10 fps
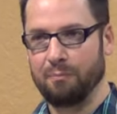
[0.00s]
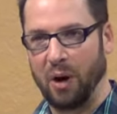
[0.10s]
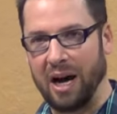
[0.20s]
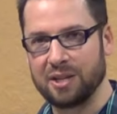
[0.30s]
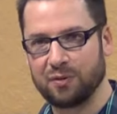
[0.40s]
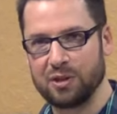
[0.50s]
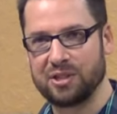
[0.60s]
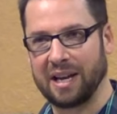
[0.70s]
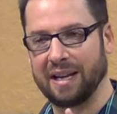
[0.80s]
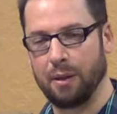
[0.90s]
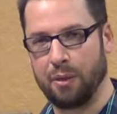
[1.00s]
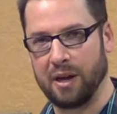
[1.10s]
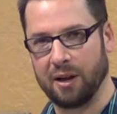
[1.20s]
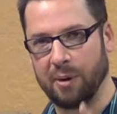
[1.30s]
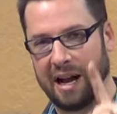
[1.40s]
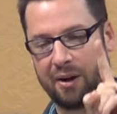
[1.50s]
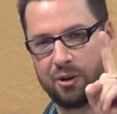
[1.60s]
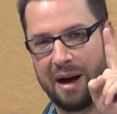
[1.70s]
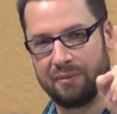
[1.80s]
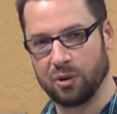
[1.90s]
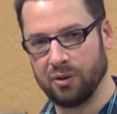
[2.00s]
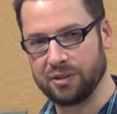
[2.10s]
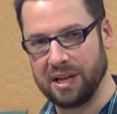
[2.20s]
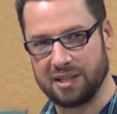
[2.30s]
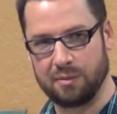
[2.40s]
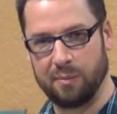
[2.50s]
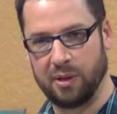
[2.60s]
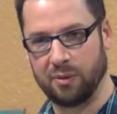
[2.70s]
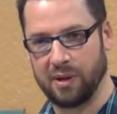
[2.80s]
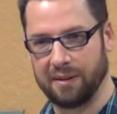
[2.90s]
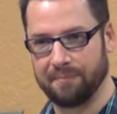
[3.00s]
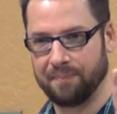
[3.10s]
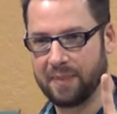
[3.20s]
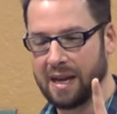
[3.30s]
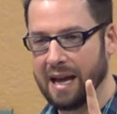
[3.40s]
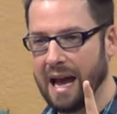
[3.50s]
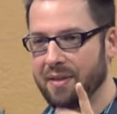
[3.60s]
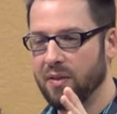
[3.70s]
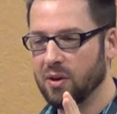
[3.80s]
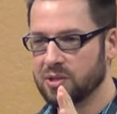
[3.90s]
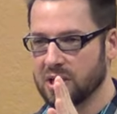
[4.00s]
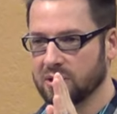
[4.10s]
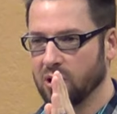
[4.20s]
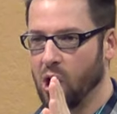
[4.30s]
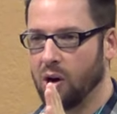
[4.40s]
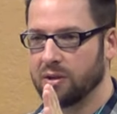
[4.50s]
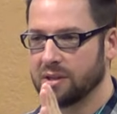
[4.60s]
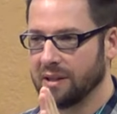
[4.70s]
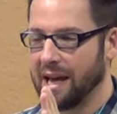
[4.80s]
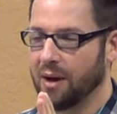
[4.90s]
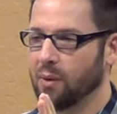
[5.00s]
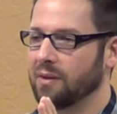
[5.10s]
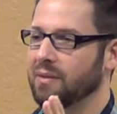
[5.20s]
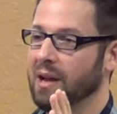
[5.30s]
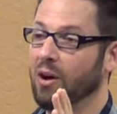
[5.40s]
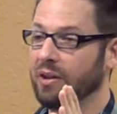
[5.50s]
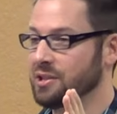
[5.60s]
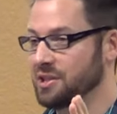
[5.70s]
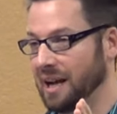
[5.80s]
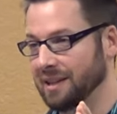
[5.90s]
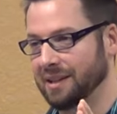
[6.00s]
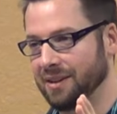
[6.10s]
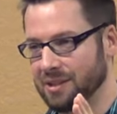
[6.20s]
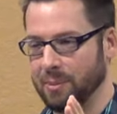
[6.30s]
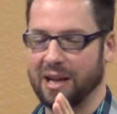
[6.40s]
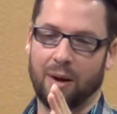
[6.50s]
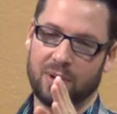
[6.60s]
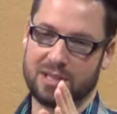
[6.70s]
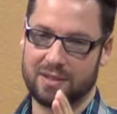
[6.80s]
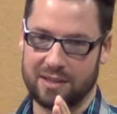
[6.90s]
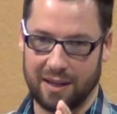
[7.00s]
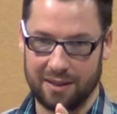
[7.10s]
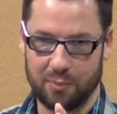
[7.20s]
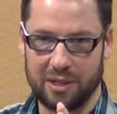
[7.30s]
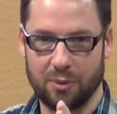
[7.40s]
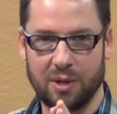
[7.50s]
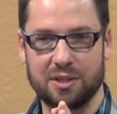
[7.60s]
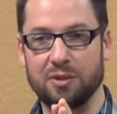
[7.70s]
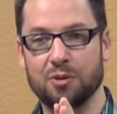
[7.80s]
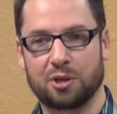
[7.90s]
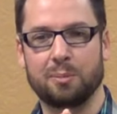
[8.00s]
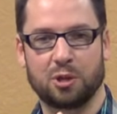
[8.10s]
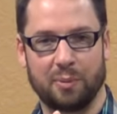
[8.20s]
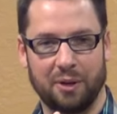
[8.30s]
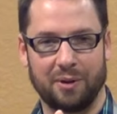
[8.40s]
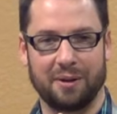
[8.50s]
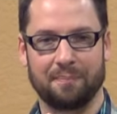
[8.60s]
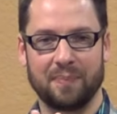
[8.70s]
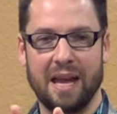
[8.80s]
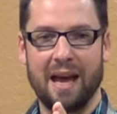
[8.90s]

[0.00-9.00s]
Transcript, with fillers: Pause for a second and think about how you have your Old Testament being written. And then there's this long delay where they call it the silent years. I mean, God wasn't silent, but there wasn't new scripture being written.